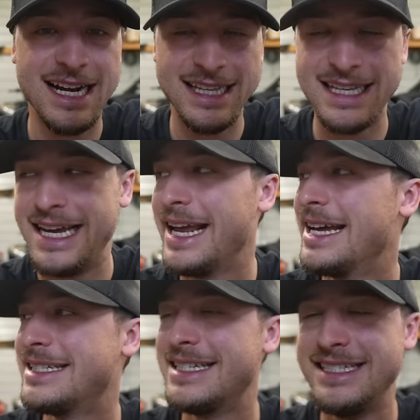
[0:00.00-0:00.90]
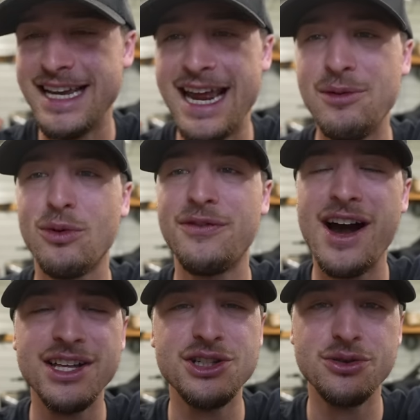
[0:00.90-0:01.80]
kind of thing. And today, we're
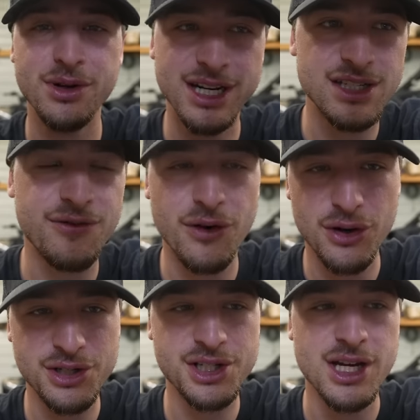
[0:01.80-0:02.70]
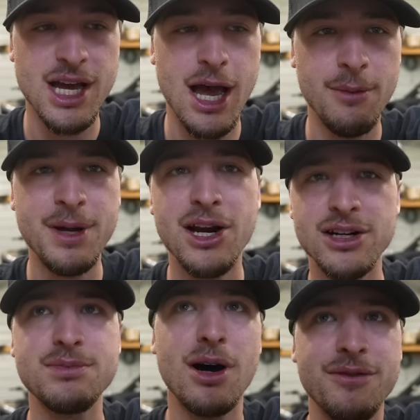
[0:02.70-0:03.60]
finally doing its first
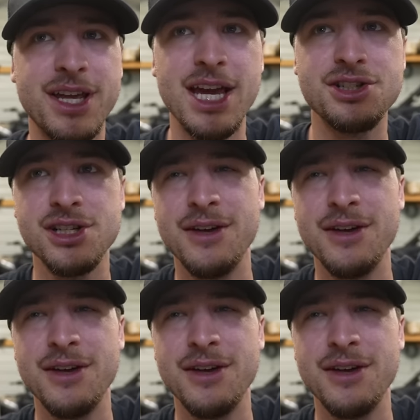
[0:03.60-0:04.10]
appearance modification,